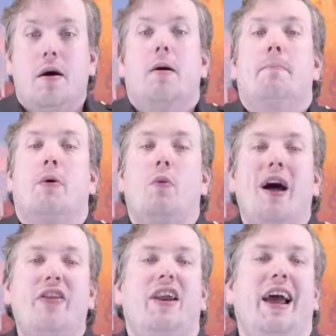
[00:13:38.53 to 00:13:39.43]
But
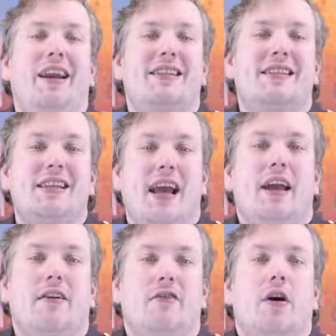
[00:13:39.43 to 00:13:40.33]
while the land is
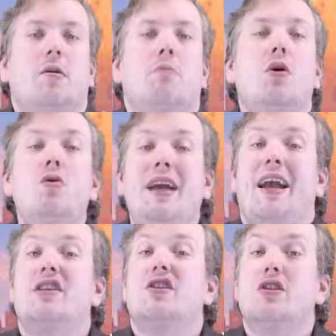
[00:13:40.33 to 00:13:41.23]
saved, moon
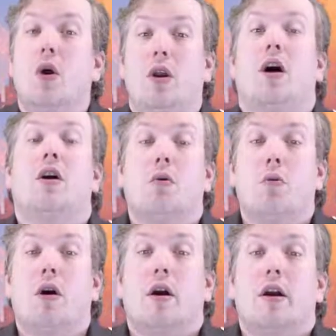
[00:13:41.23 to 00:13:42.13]
gates no longer
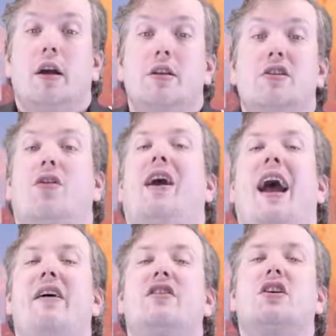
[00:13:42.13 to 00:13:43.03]
work, so the
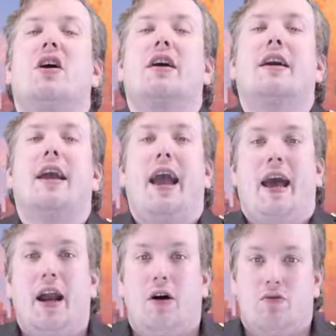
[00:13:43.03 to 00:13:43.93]
Avatar
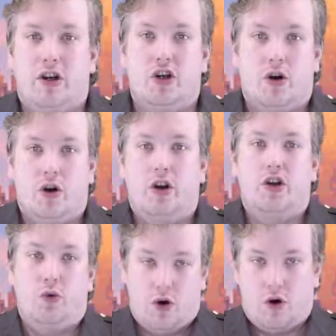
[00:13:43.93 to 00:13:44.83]
cannot return
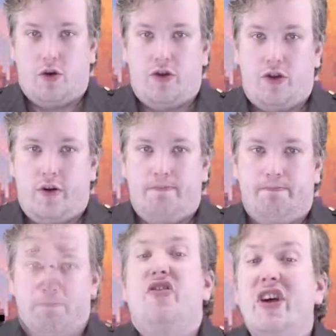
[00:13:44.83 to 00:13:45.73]
to Earth.
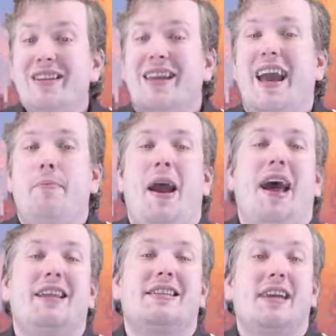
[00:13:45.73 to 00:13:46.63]
This game had
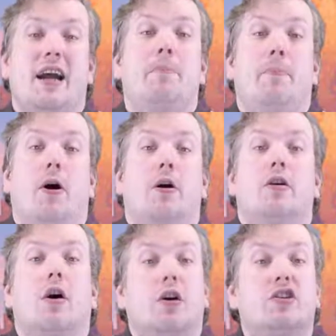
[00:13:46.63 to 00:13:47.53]
a second part
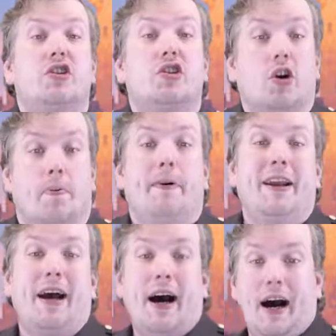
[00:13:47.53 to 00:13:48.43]
called Serpent
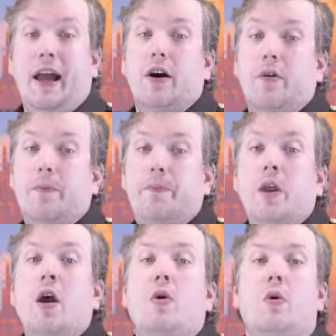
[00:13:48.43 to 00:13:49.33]
Isle,
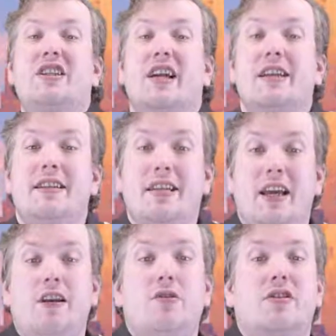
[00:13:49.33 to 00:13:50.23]
which
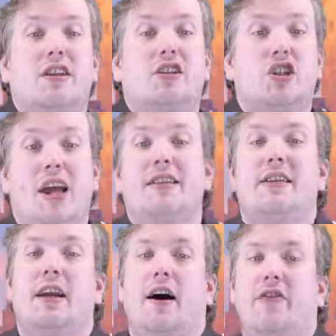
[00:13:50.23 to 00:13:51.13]
continues the
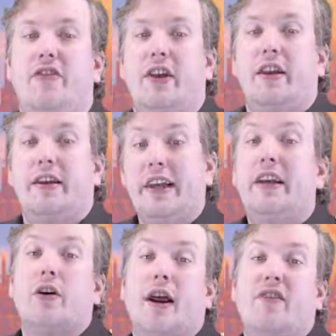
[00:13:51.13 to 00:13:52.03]
chasing of the
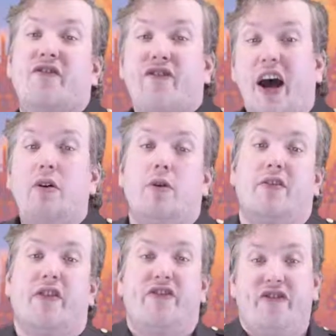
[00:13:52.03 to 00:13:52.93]
leader and founder of
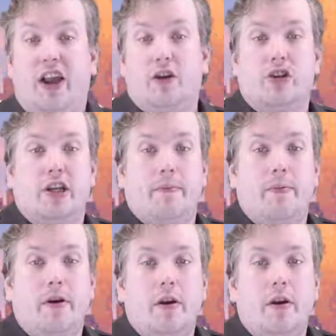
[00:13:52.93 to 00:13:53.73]
the Fellowship.